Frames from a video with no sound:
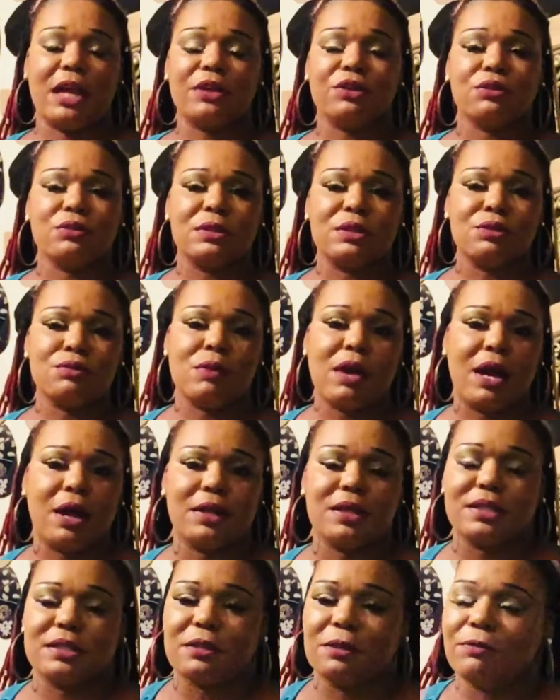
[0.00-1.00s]
I used to do all
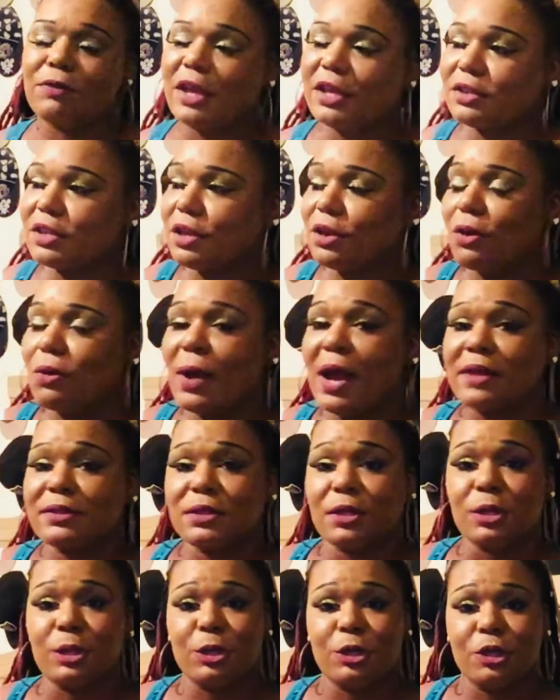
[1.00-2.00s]
this stuff like that, go out
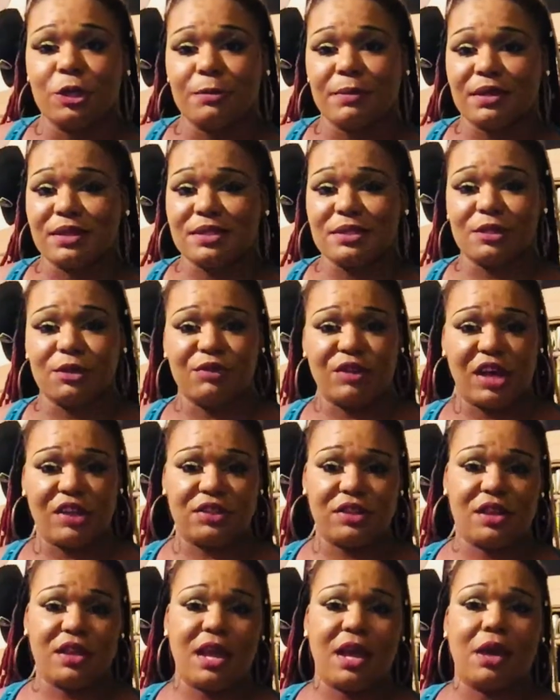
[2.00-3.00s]
to clubs and stuff
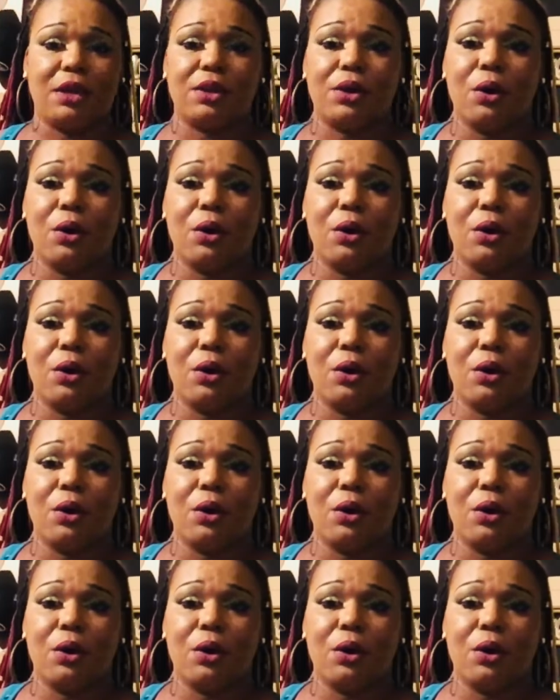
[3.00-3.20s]
like that, y'all.